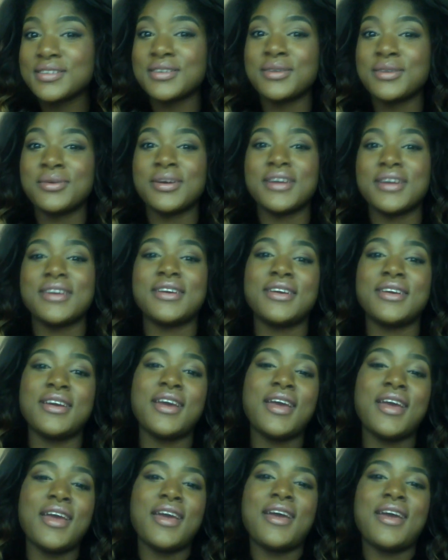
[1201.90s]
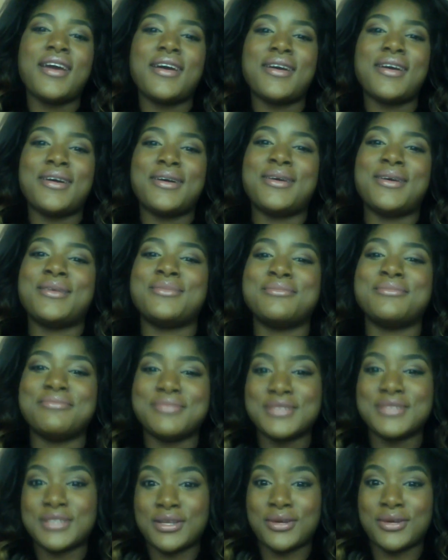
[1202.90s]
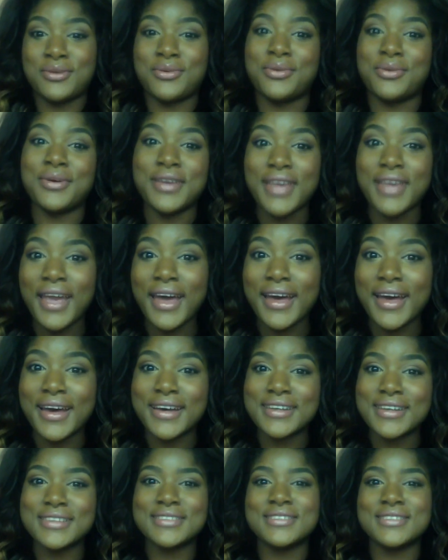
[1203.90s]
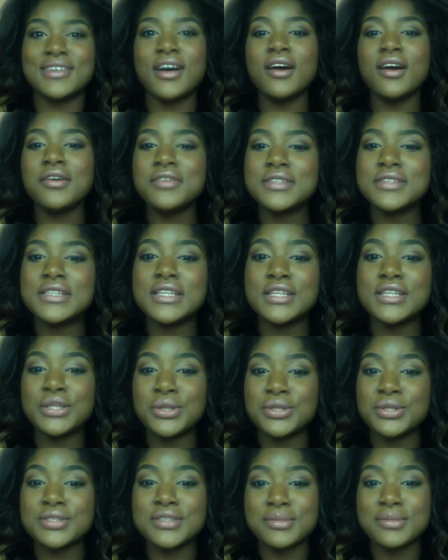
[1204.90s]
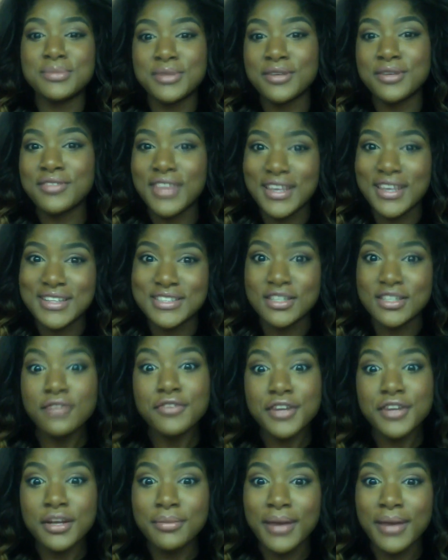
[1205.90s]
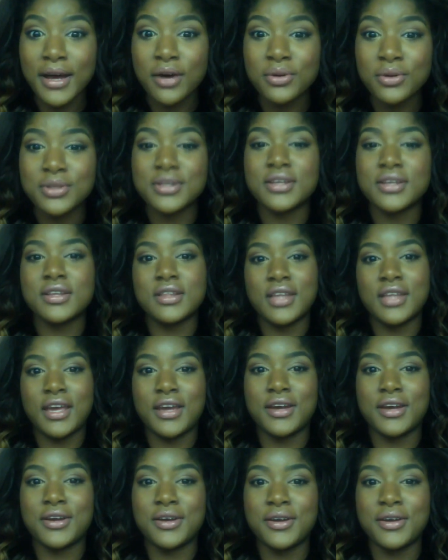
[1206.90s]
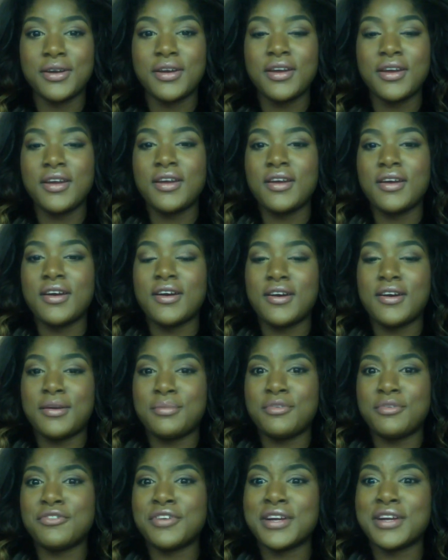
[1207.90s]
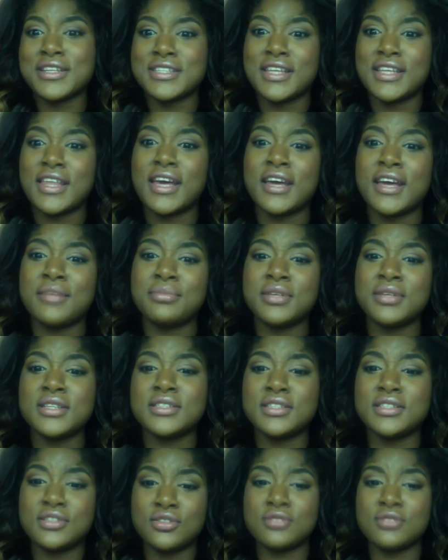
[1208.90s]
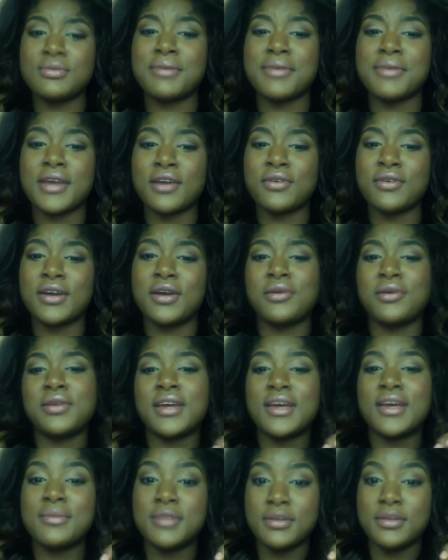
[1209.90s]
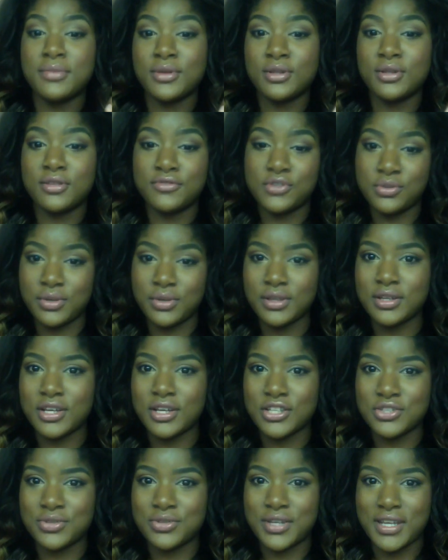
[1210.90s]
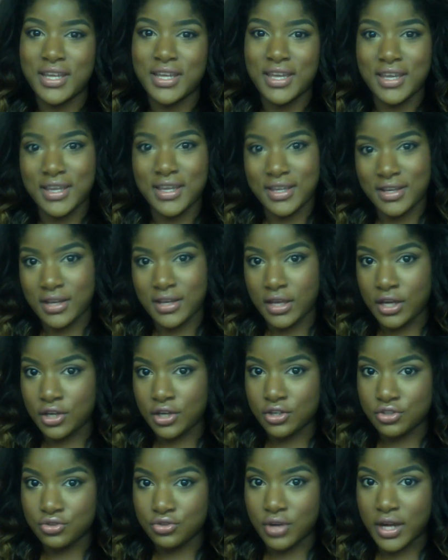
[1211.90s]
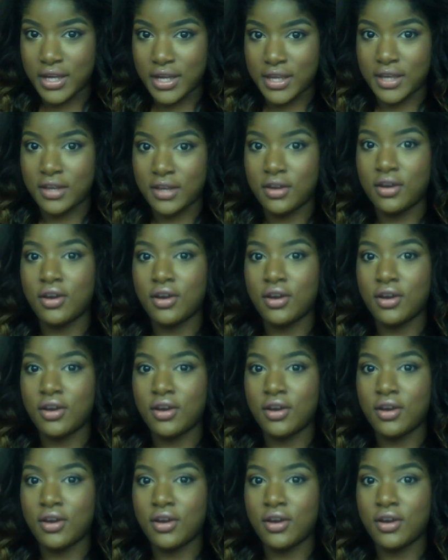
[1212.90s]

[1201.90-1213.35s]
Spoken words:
okay? So yeah, obviously there's some things different about the hair. Before I say that, please excuse my background. I'm in the middle of doing laundry and air drying